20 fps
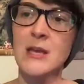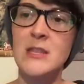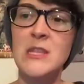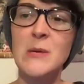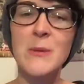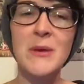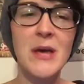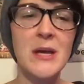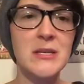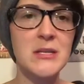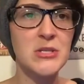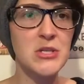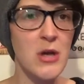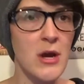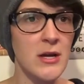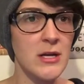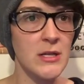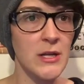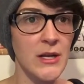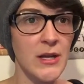Then we cut to
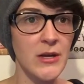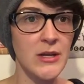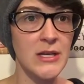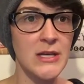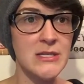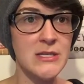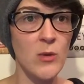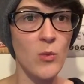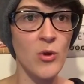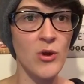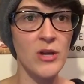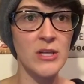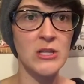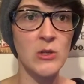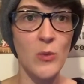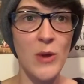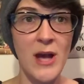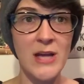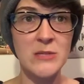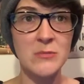John Clare. He's at work at
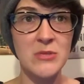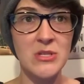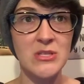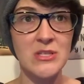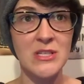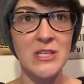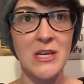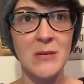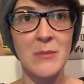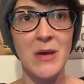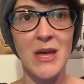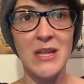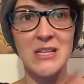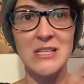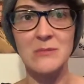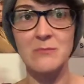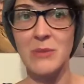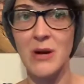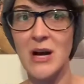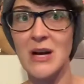the Wax Museum, and
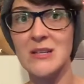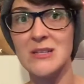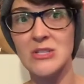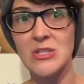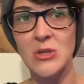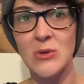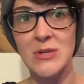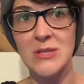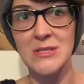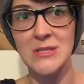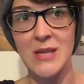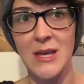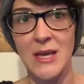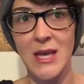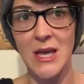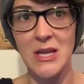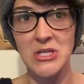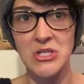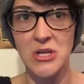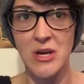his boss dude is like,
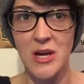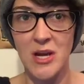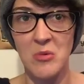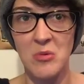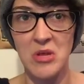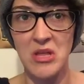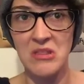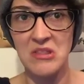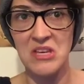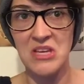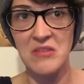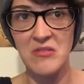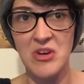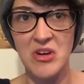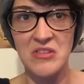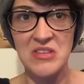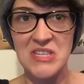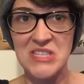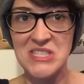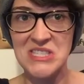hey, John, what do you think of
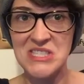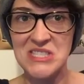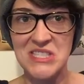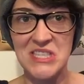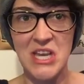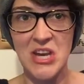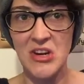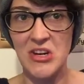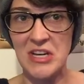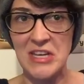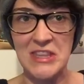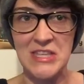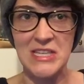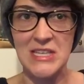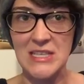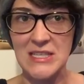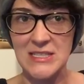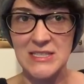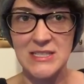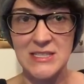all these scary
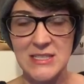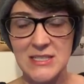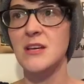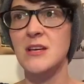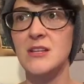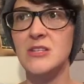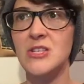things?